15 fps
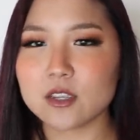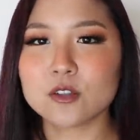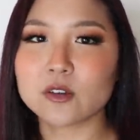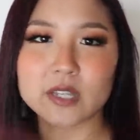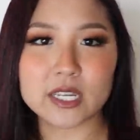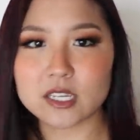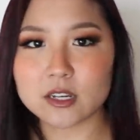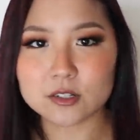you
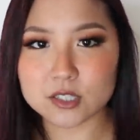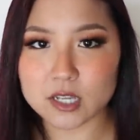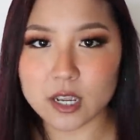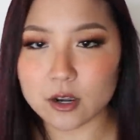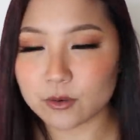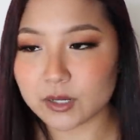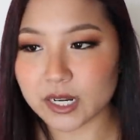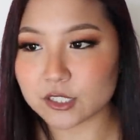know, like years
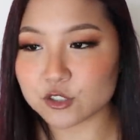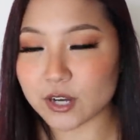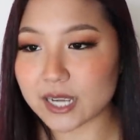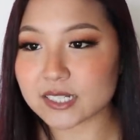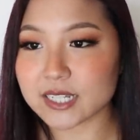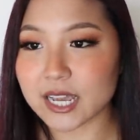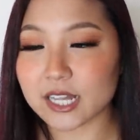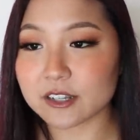ago when I
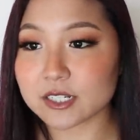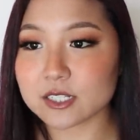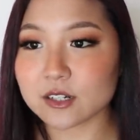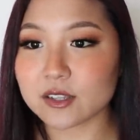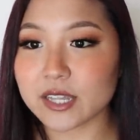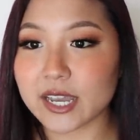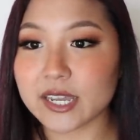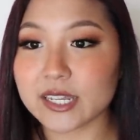tracked calories and
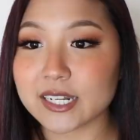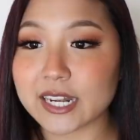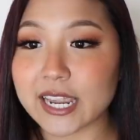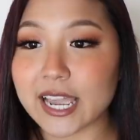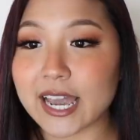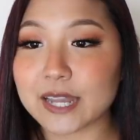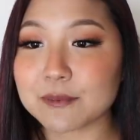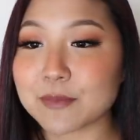all that, and I
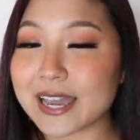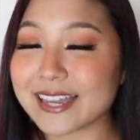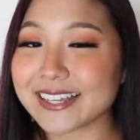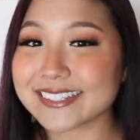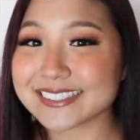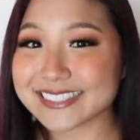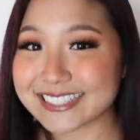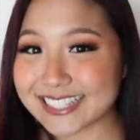had my